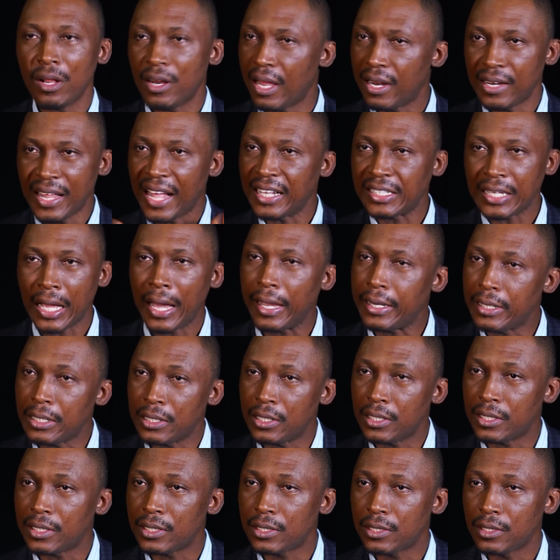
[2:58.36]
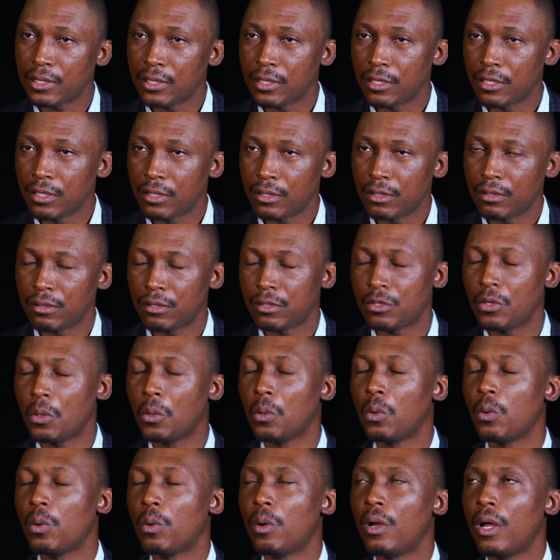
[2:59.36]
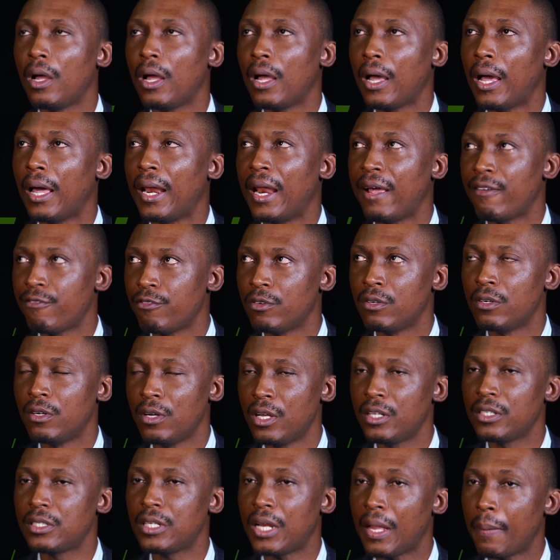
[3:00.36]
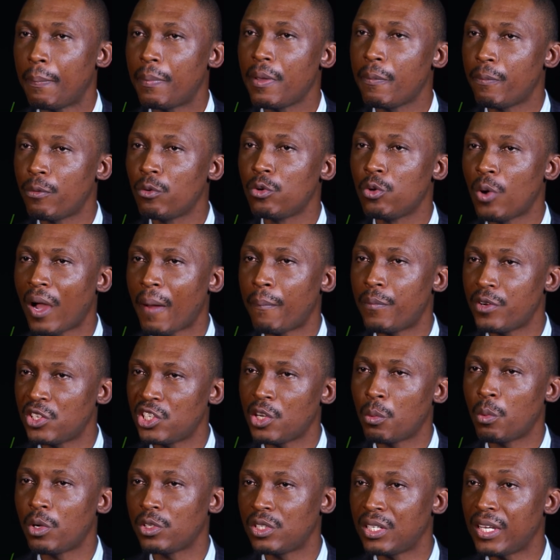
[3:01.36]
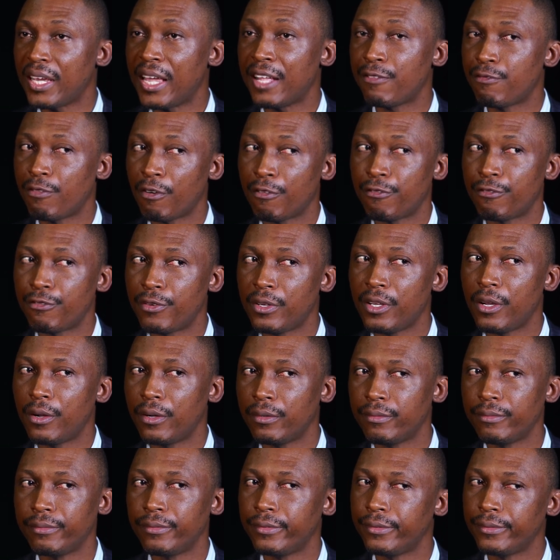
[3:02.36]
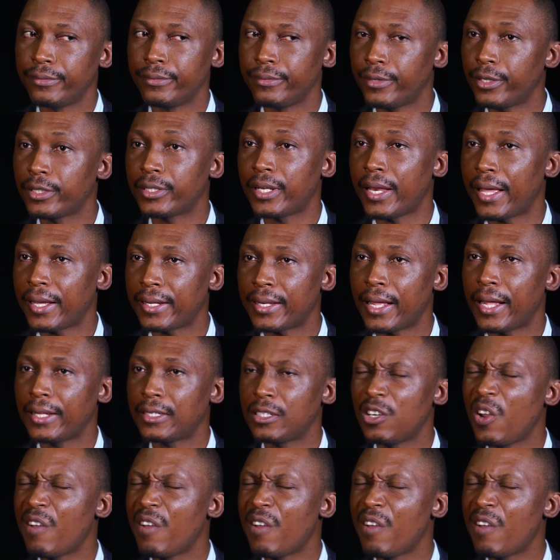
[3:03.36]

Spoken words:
That's how I did it. So, and I've learned that people don't appreciate what they get for free on just like that.